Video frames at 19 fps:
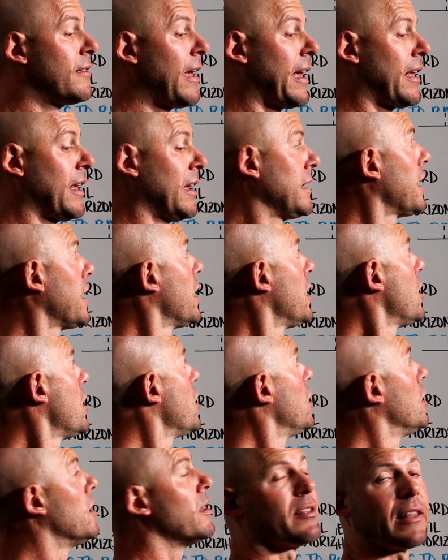taken
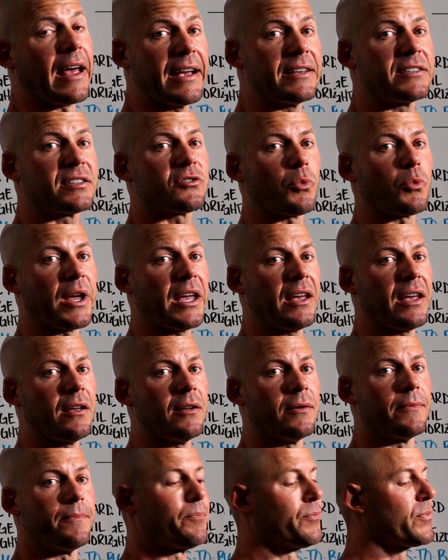leg
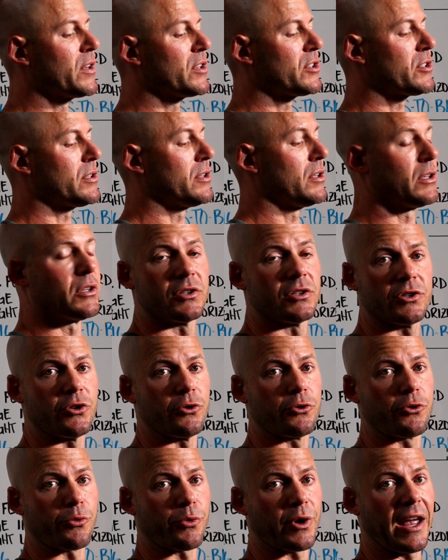swing
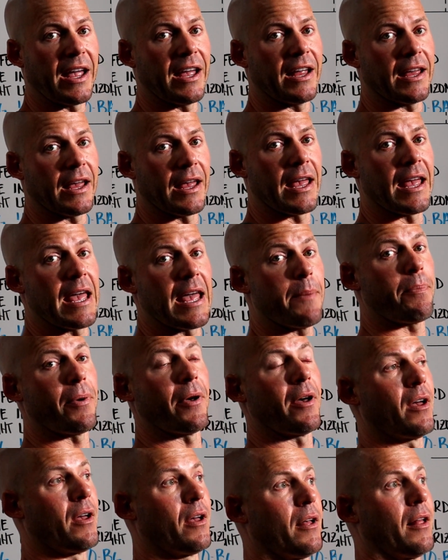to create hip
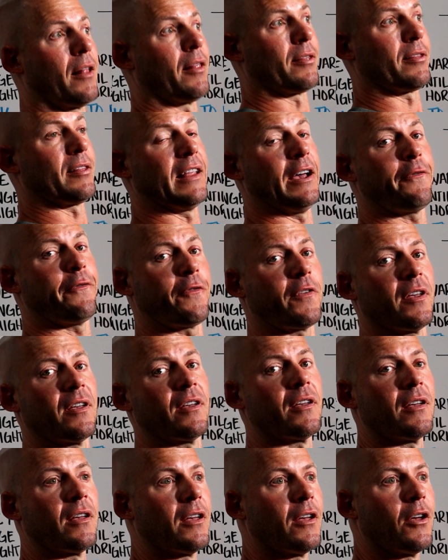lift,
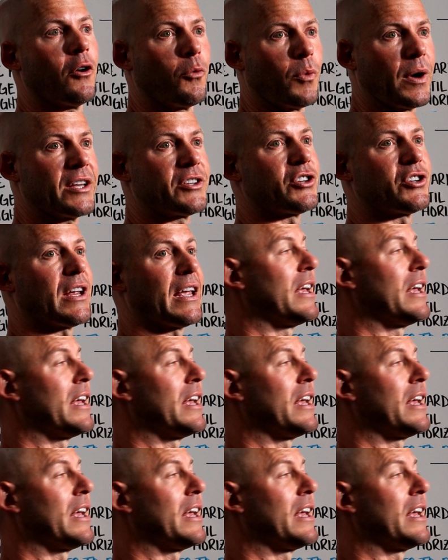which